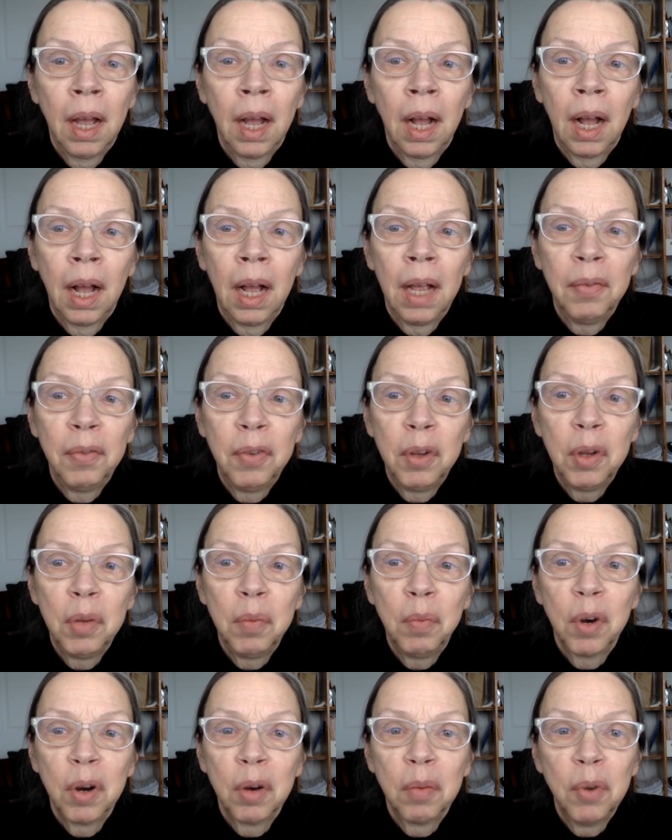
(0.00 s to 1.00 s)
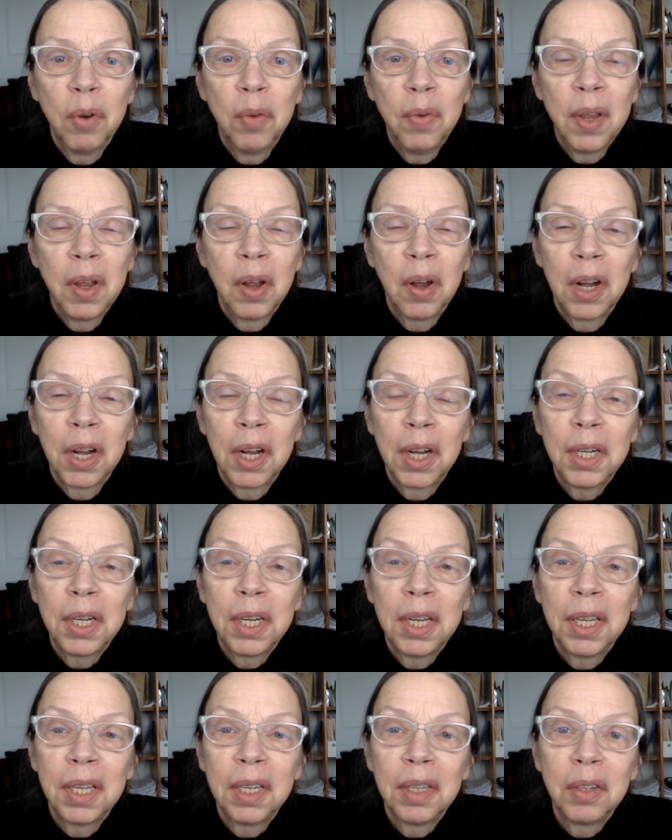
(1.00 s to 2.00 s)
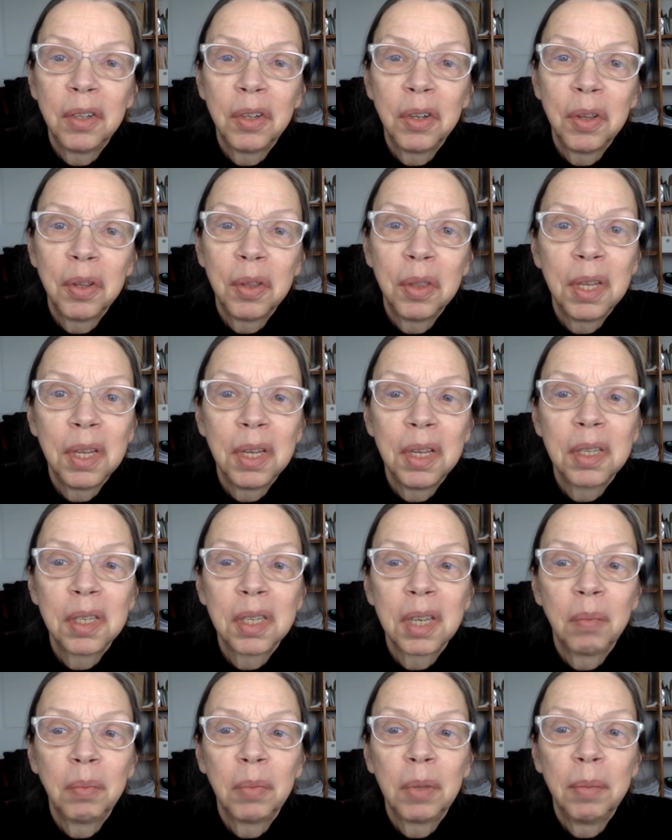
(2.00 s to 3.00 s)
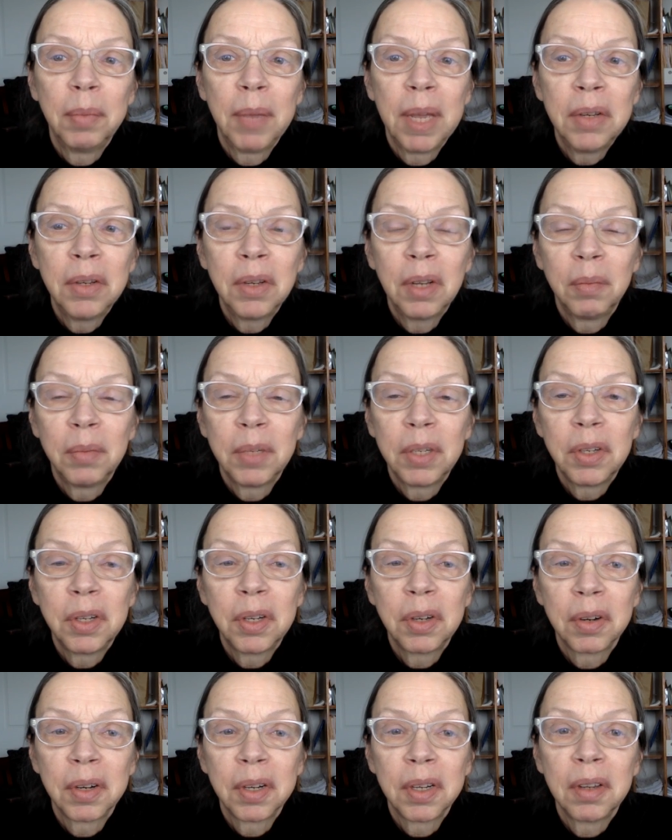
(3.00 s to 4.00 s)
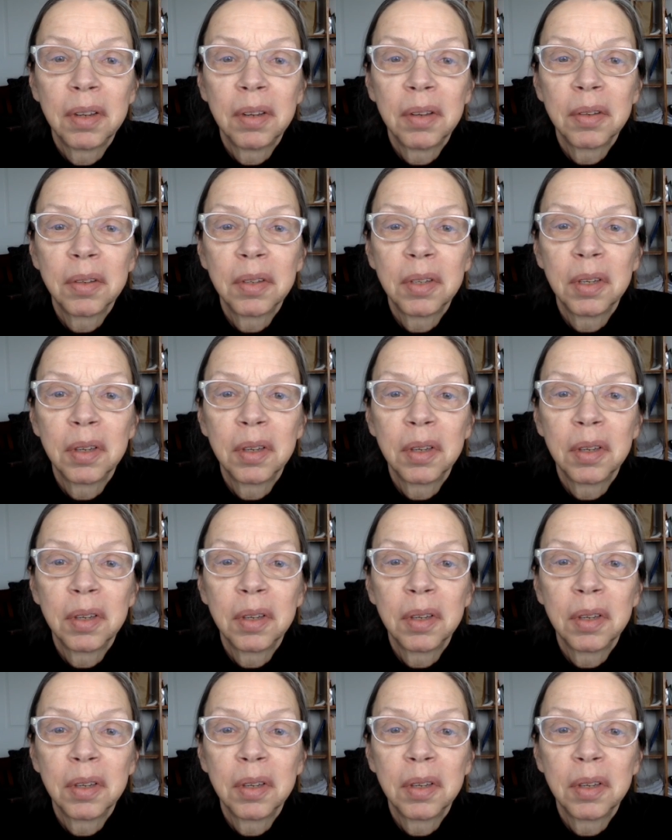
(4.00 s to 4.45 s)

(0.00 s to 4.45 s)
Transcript: If you were moving on into the supplemental materials,